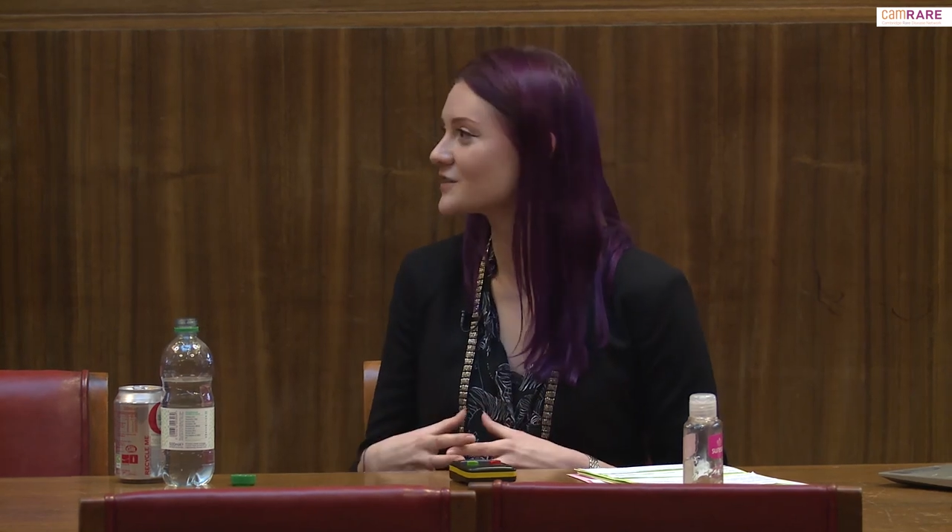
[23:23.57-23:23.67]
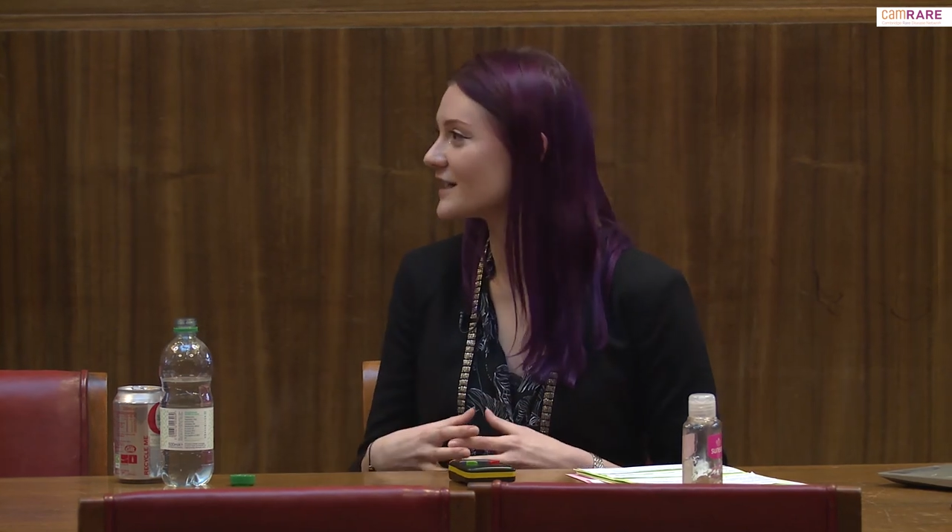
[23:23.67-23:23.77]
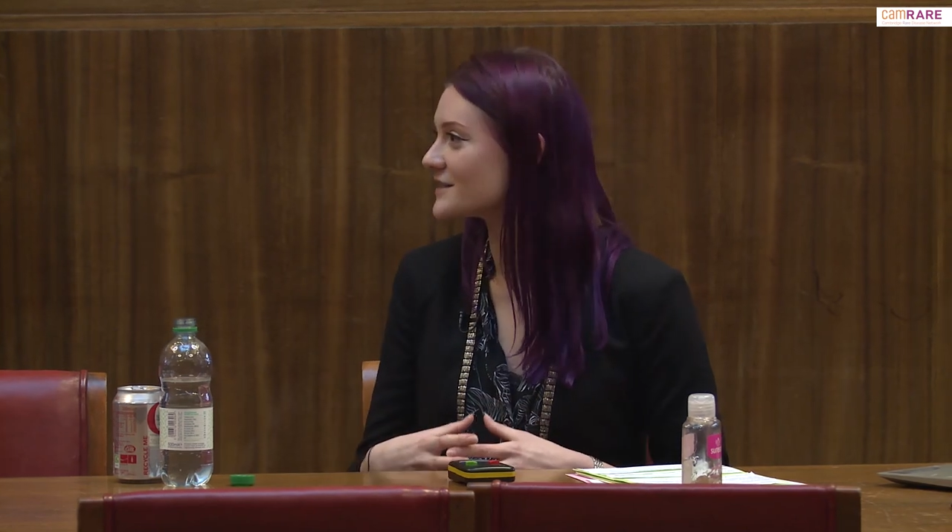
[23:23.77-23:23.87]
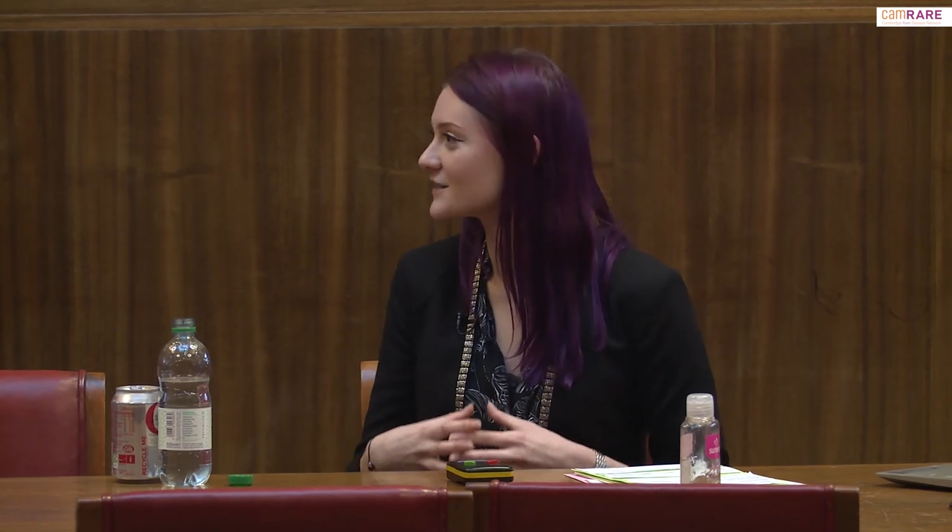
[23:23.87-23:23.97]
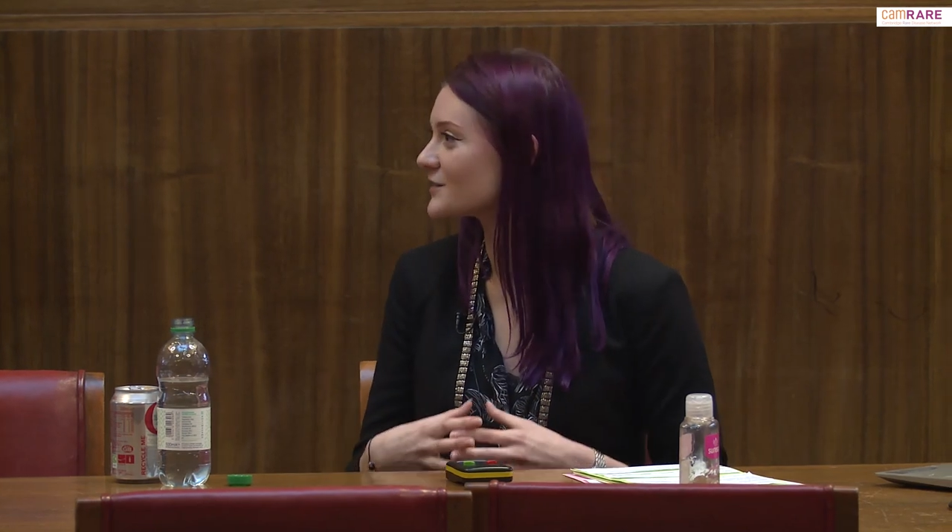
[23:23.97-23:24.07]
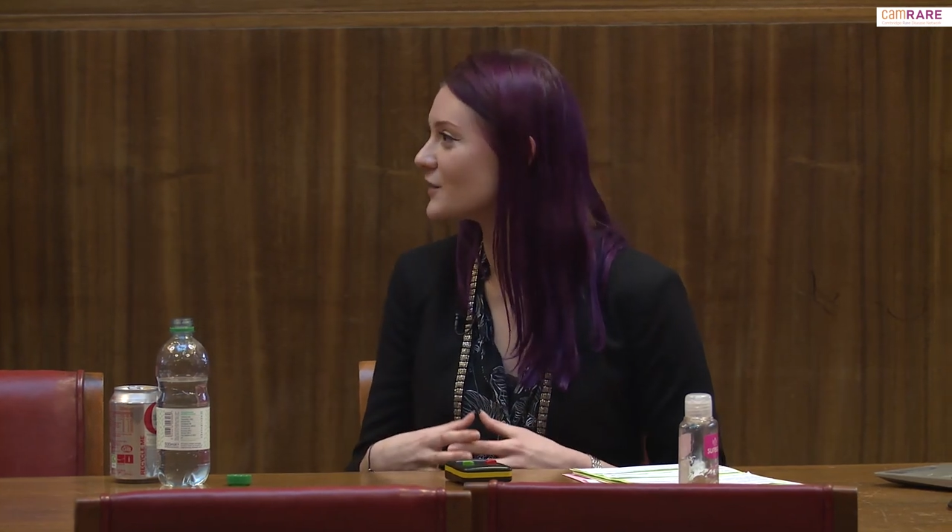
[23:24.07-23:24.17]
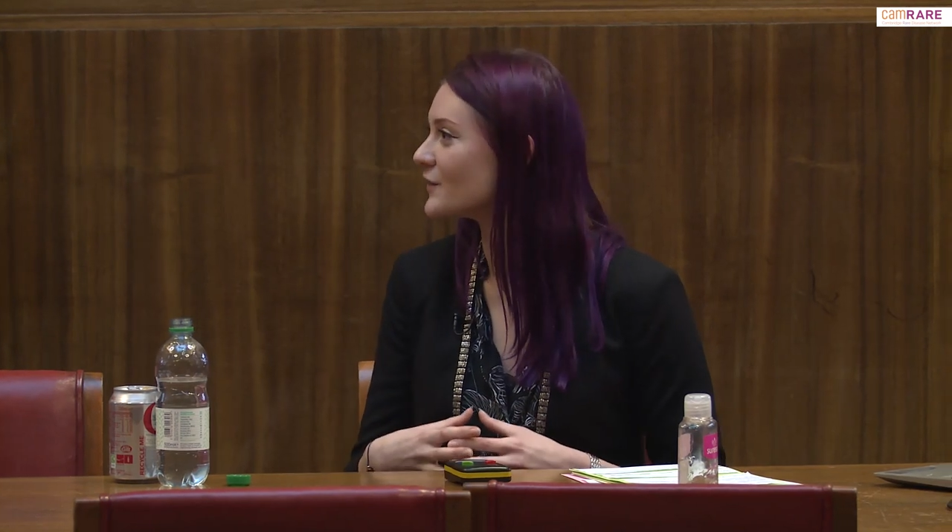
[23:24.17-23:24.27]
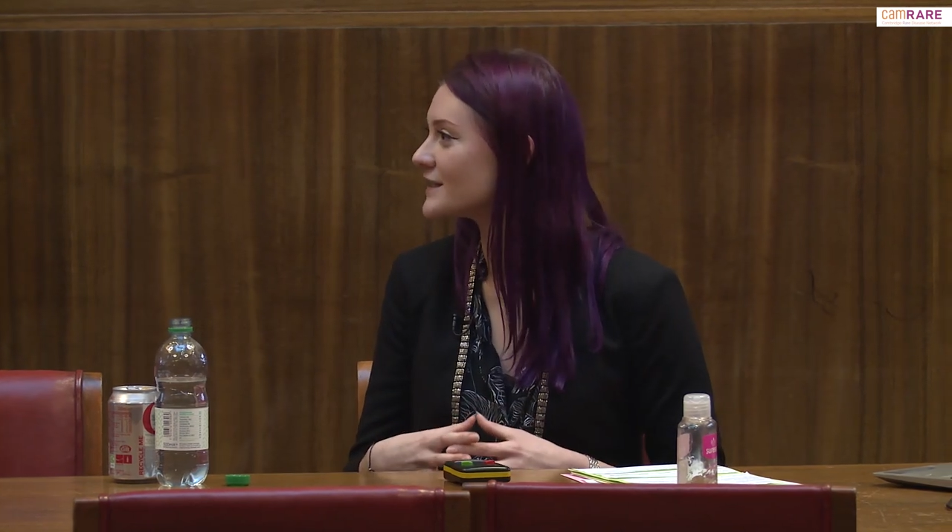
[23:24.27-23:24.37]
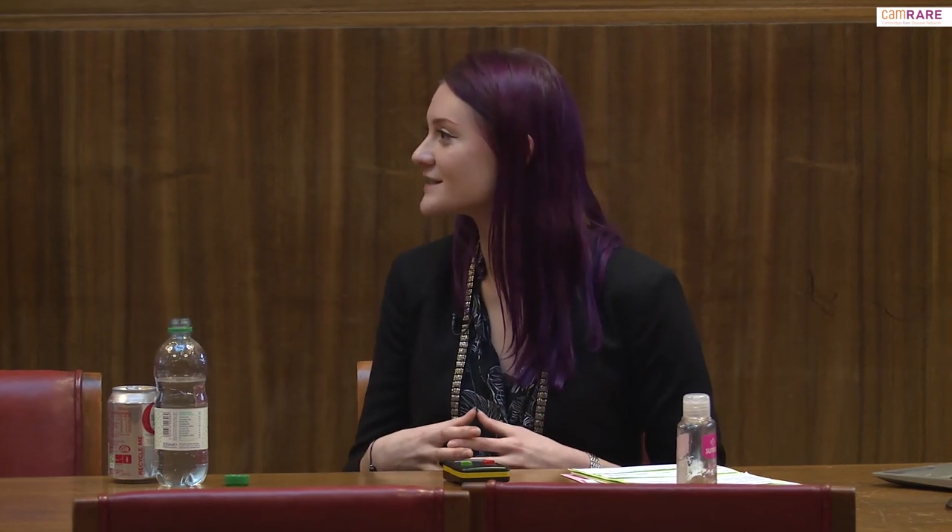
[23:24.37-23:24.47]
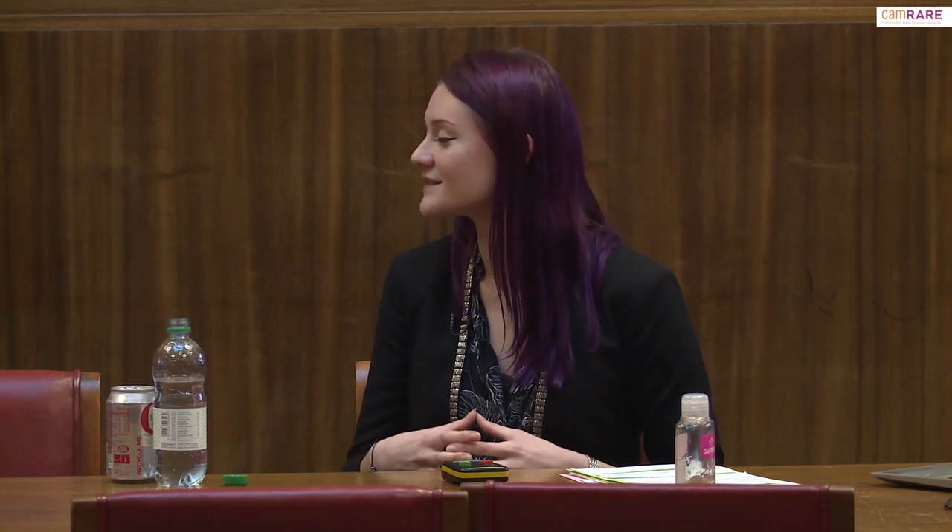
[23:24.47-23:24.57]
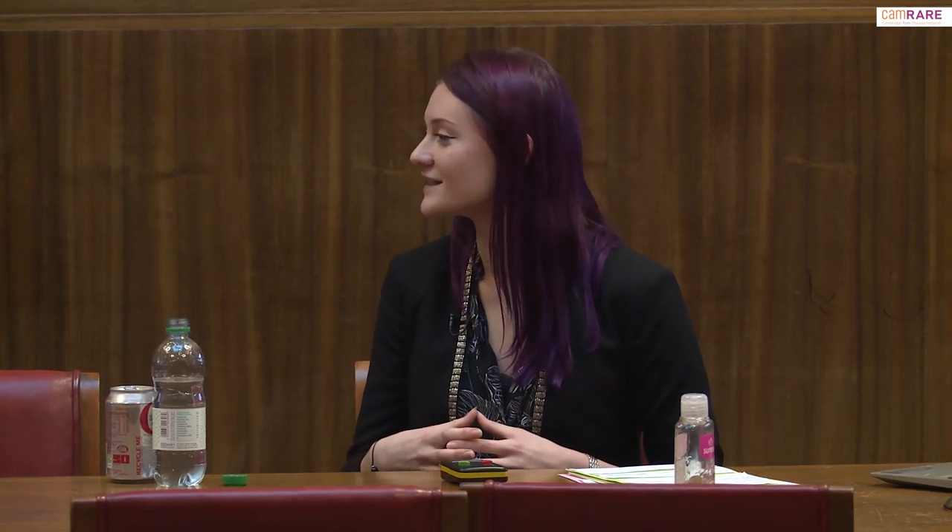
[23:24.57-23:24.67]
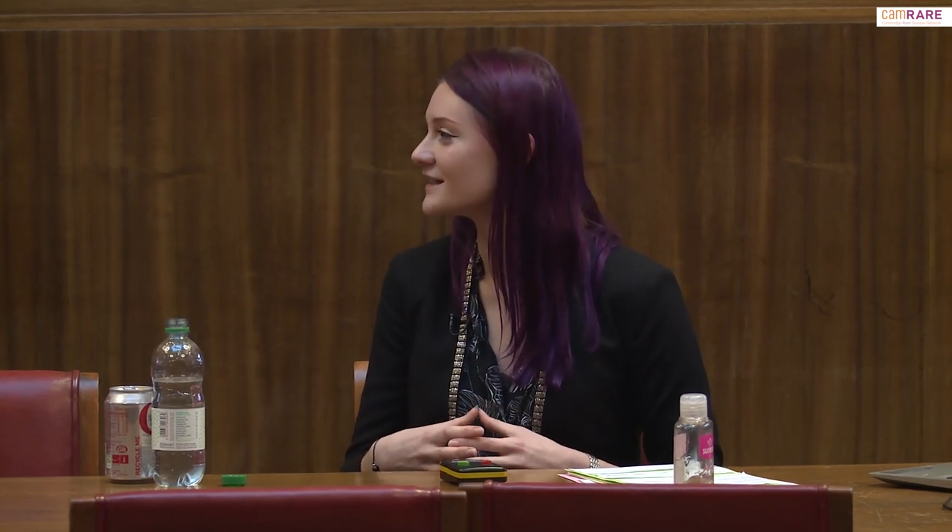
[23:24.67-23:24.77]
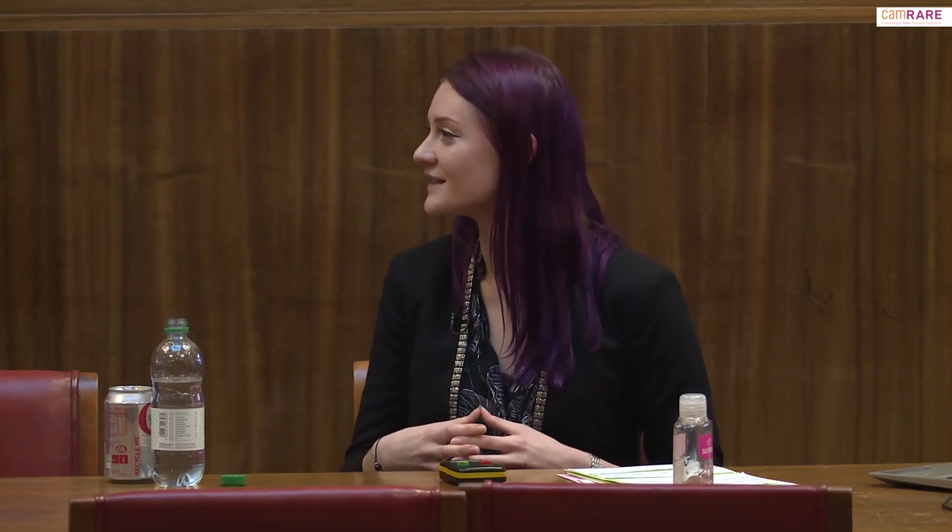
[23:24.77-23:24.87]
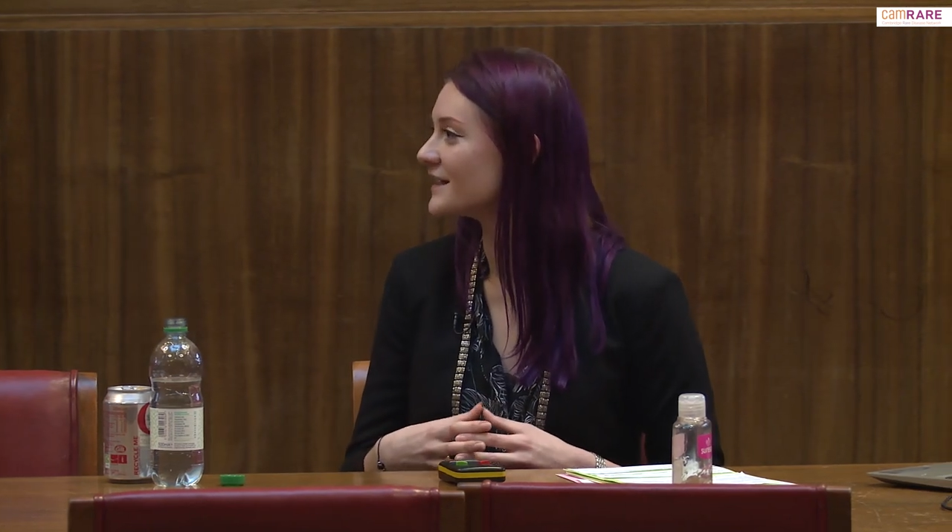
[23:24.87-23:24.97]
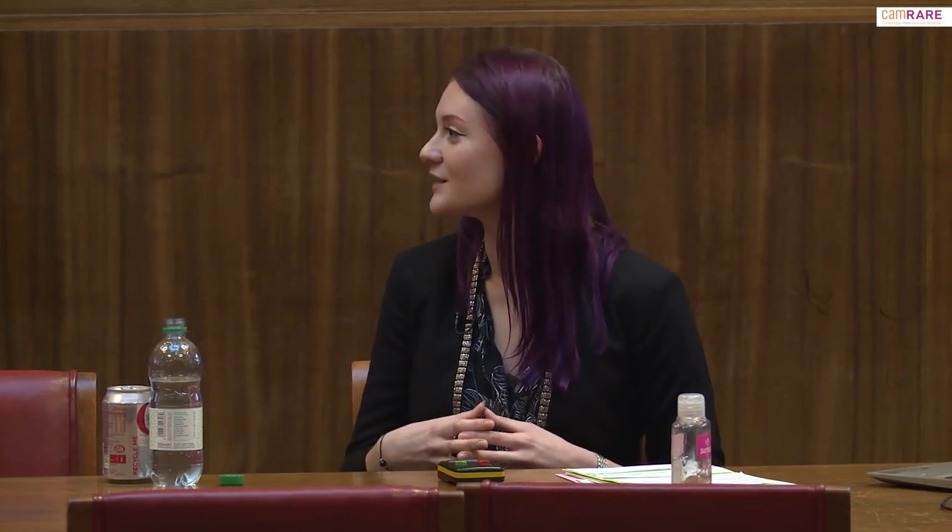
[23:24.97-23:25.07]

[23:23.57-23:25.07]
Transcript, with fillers: genetic diversity